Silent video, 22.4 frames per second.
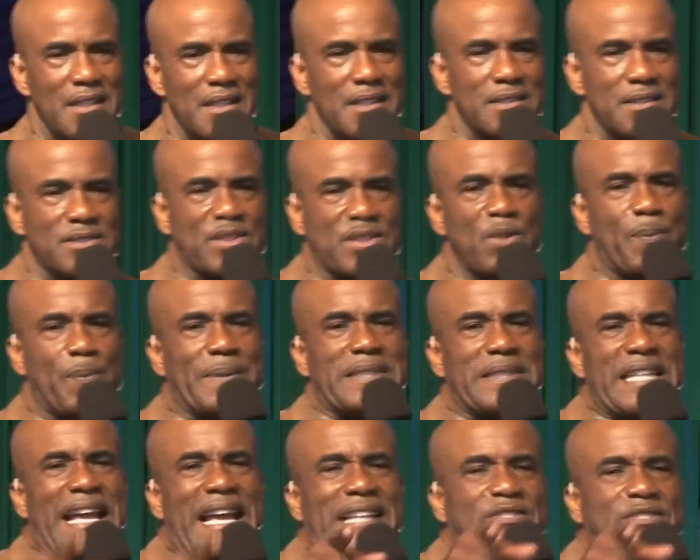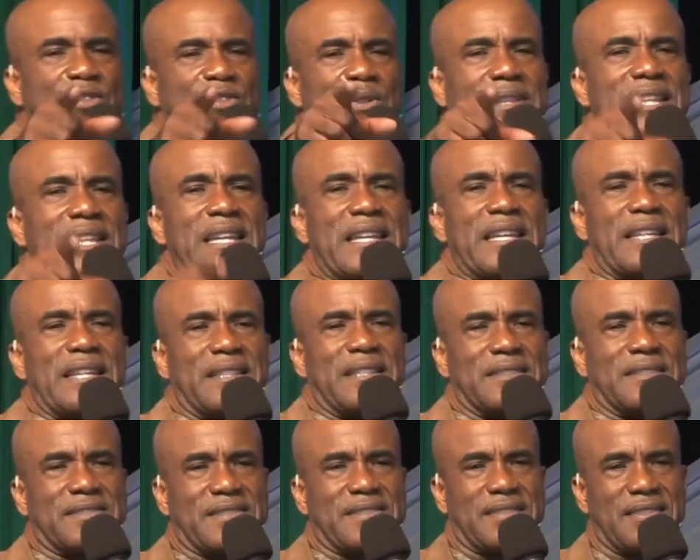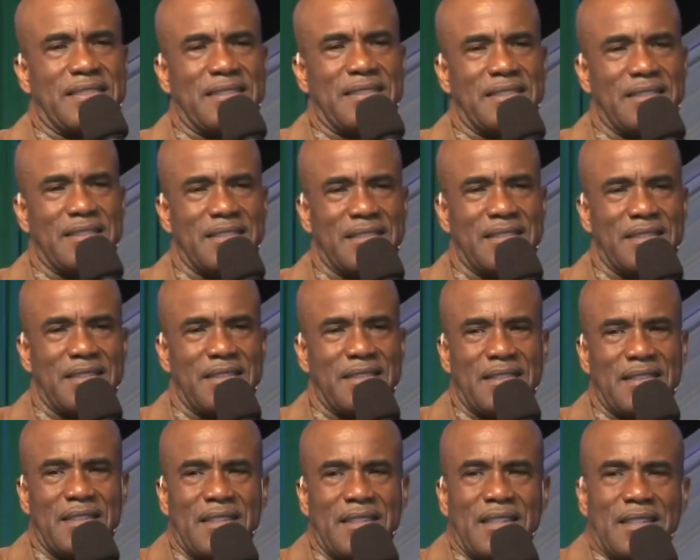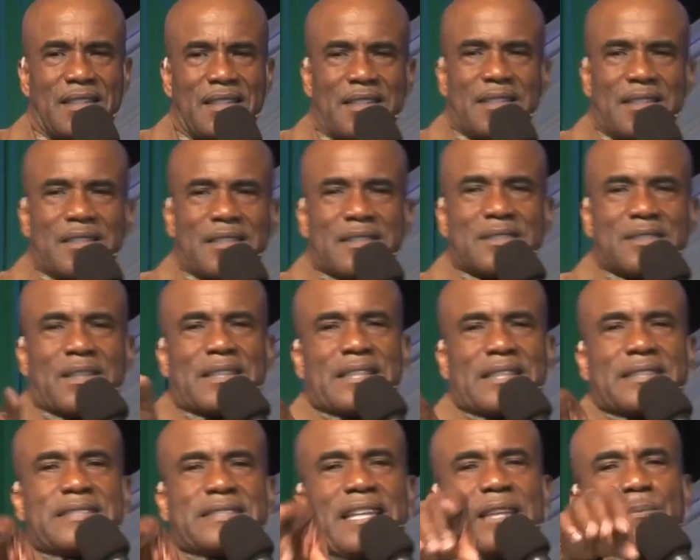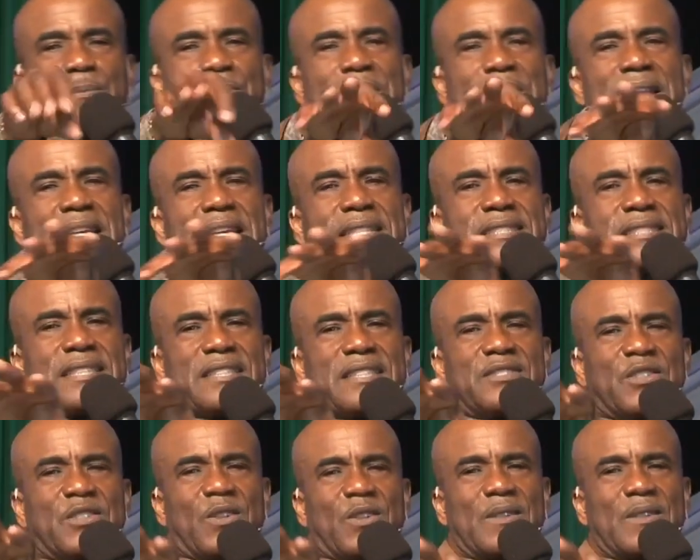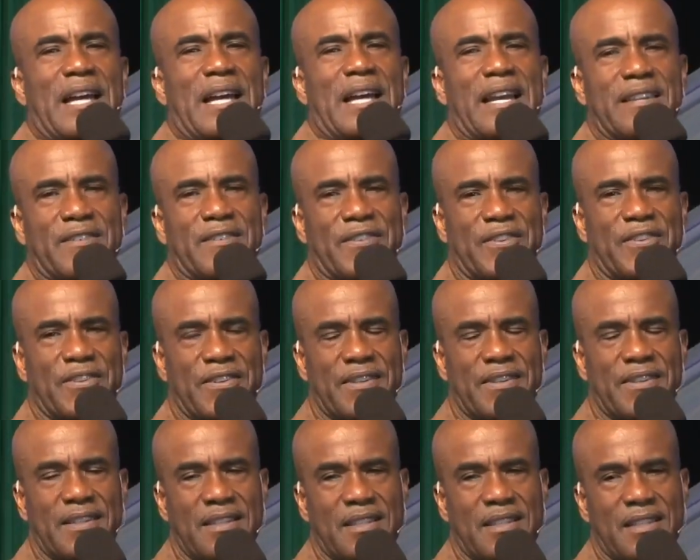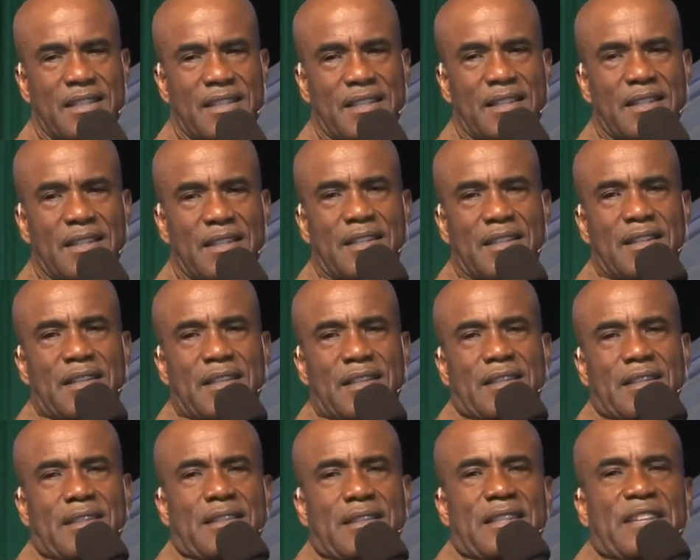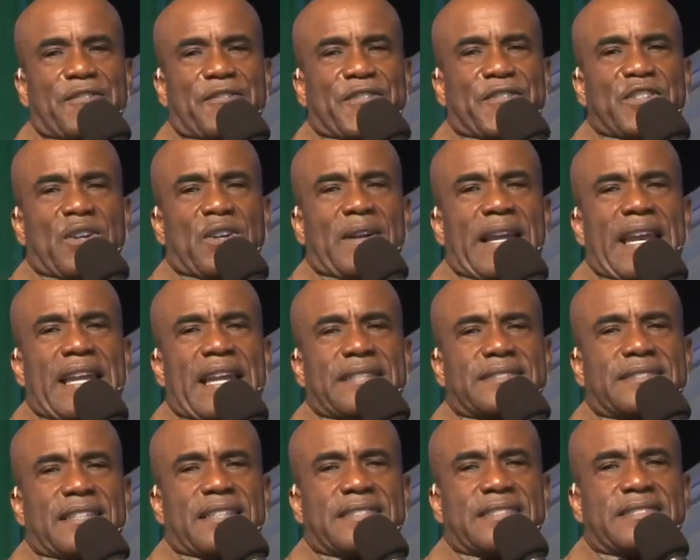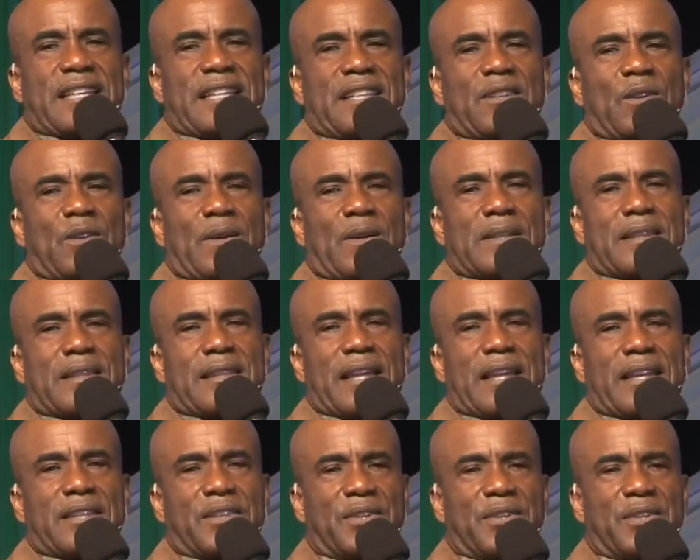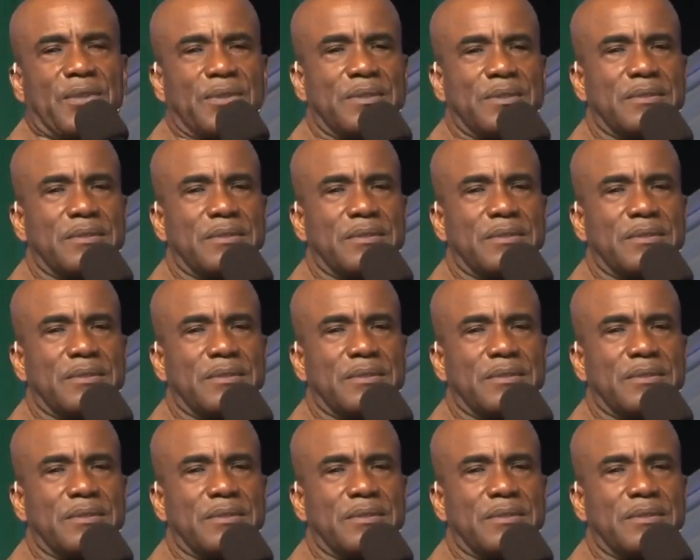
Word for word: Supernatural things gonna take place in your life. Lift your hands and say, Lord, thank you.